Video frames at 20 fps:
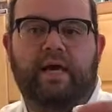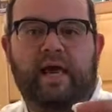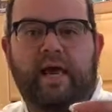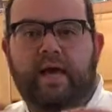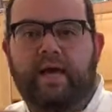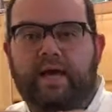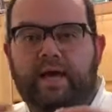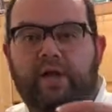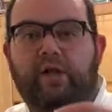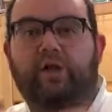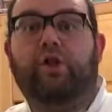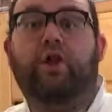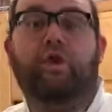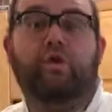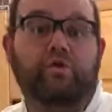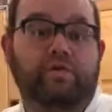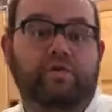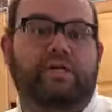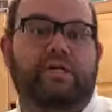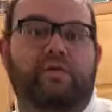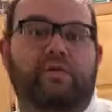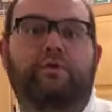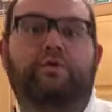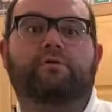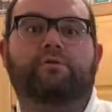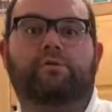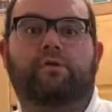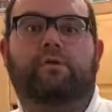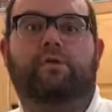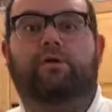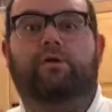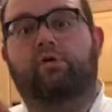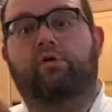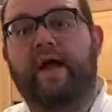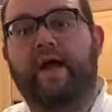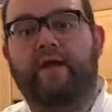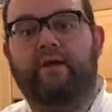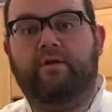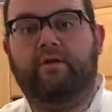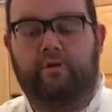enclosed in those little
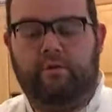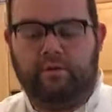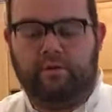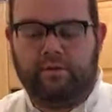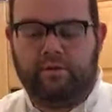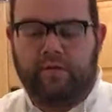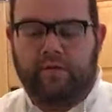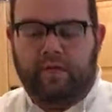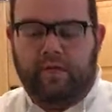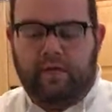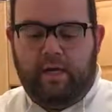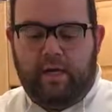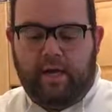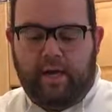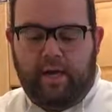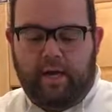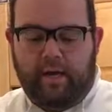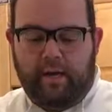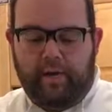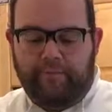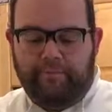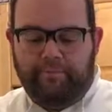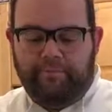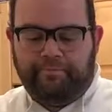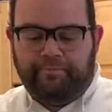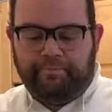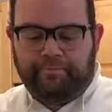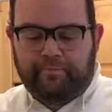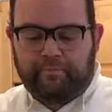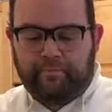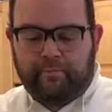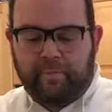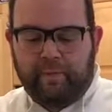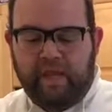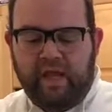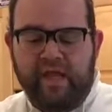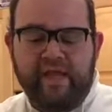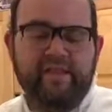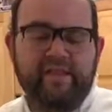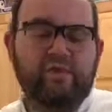granules. And
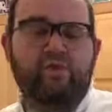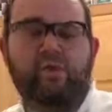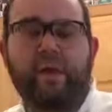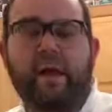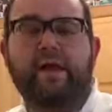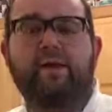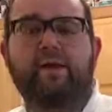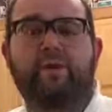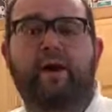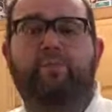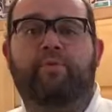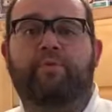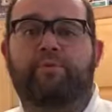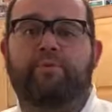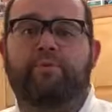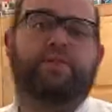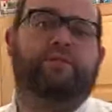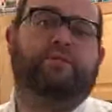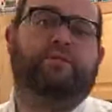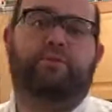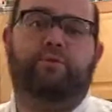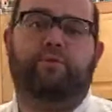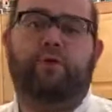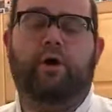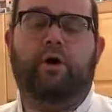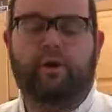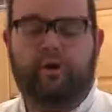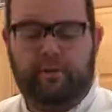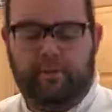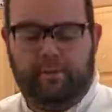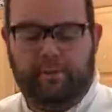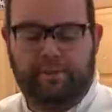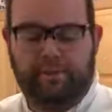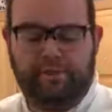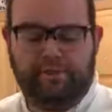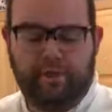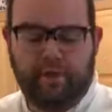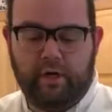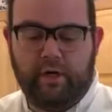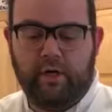then you wake them up when you mix it with water and a little bit of
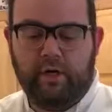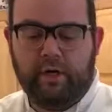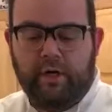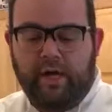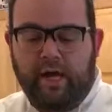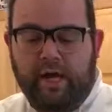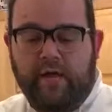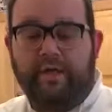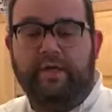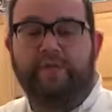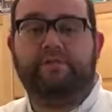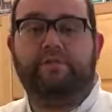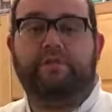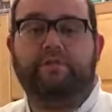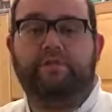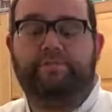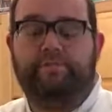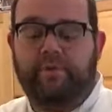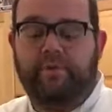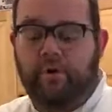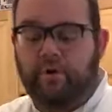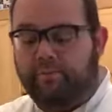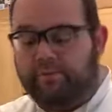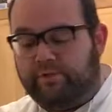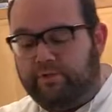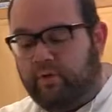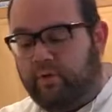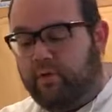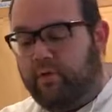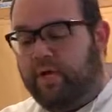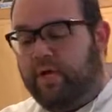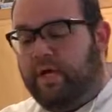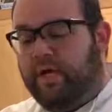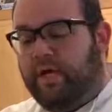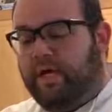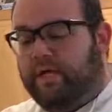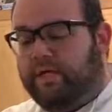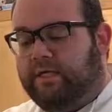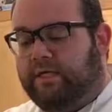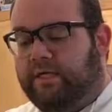sugar, and they start to foam. So
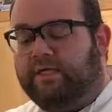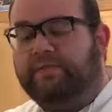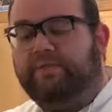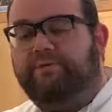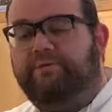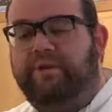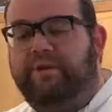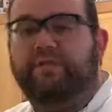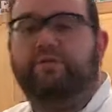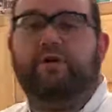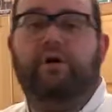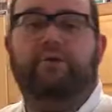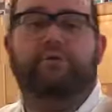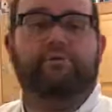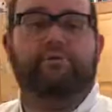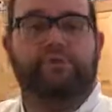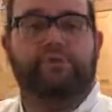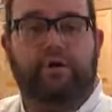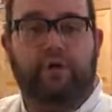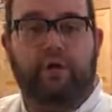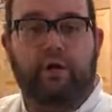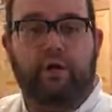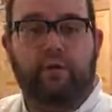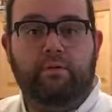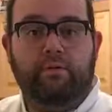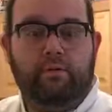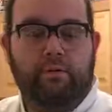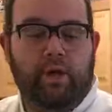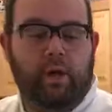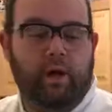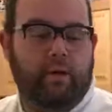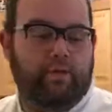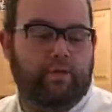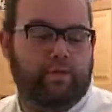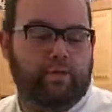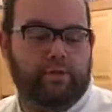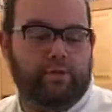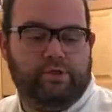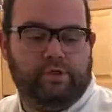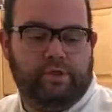yeast feeds off of sugar,
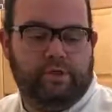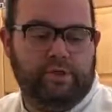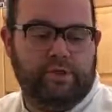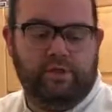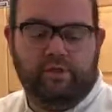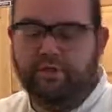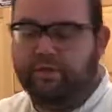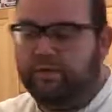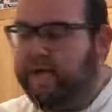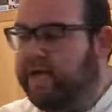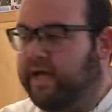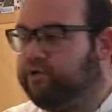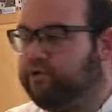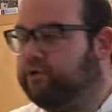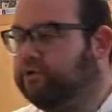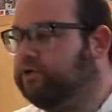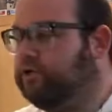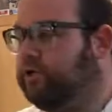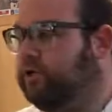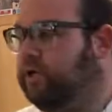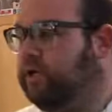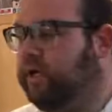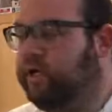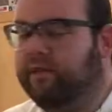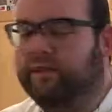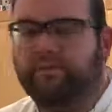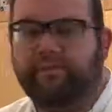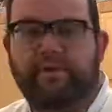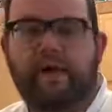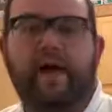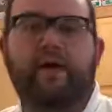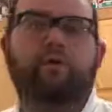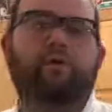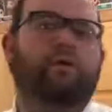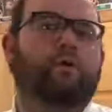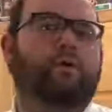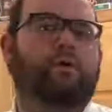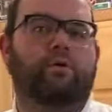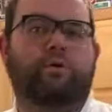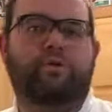which either natural sugar in the
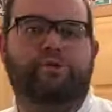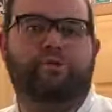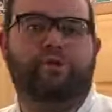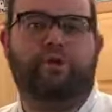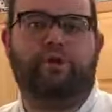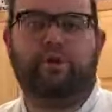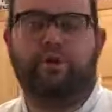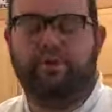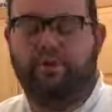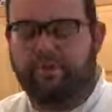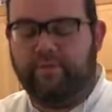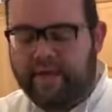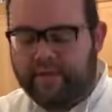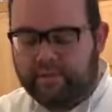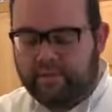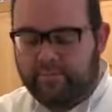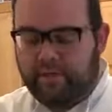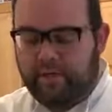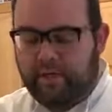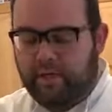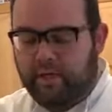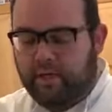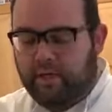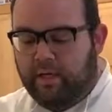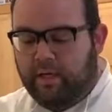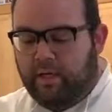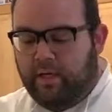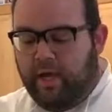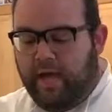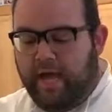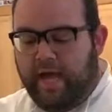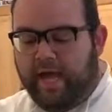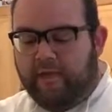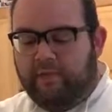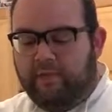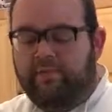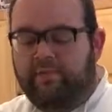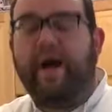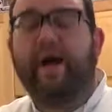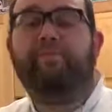flour or sugar in the recipe,
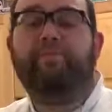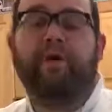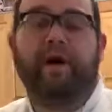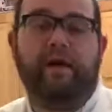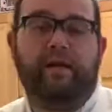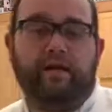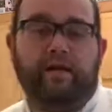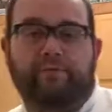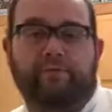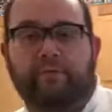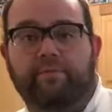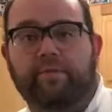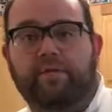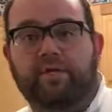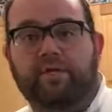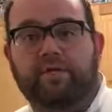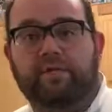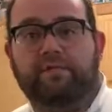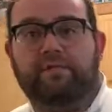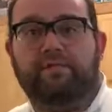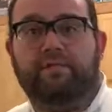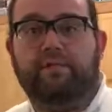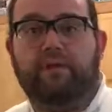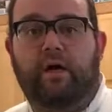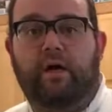and the byproduct from the yeast